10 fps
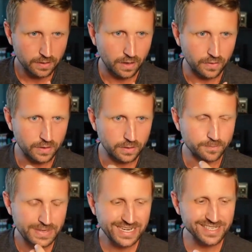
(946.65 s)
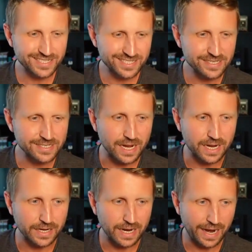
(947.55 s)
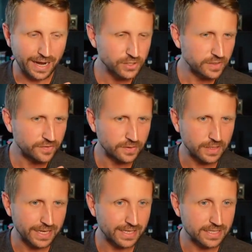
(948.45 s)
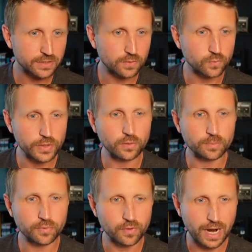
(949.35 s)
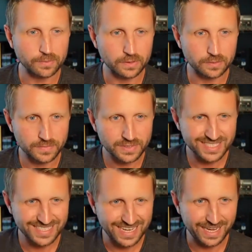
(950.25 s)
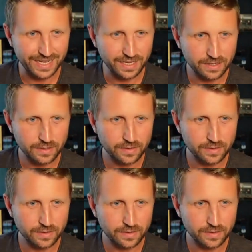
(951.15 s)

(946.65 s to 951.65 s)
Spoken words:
On the B2C side, I actually feel like that's the real problem today